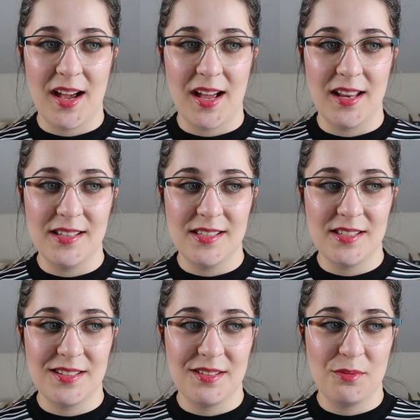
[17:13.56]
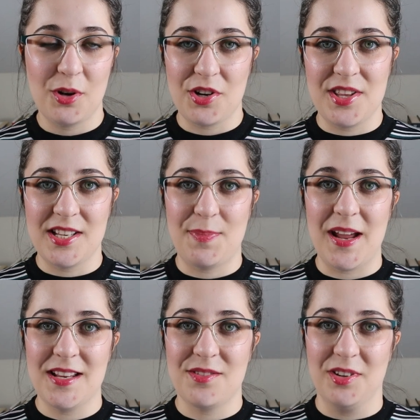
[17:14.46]
and watch this
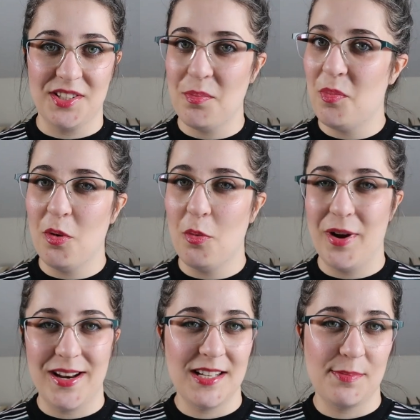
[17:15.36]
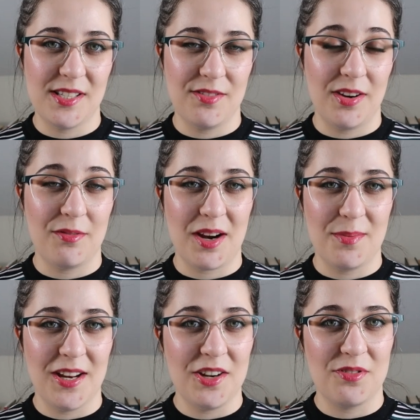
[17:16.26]
space for some more weirdly specific
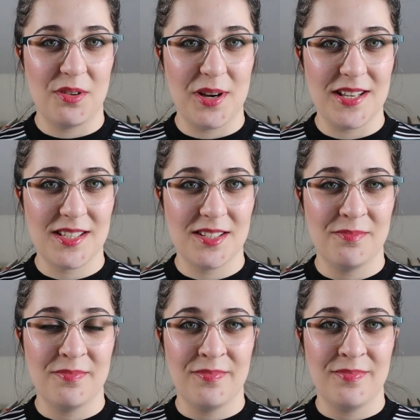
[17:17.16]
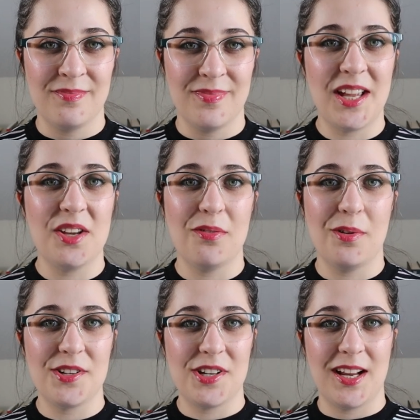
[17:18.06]
recommendation requests. Thank you for
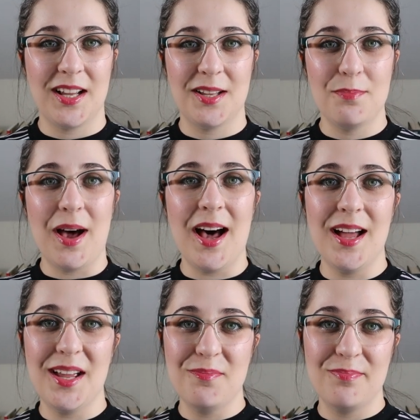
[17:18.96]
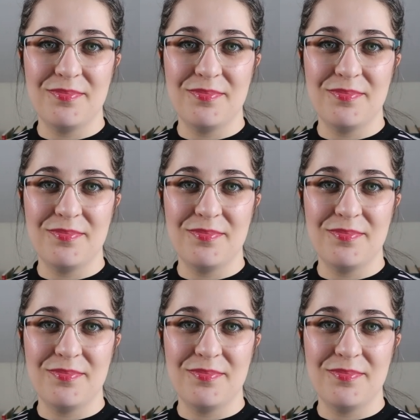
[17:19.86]
watching. Bye!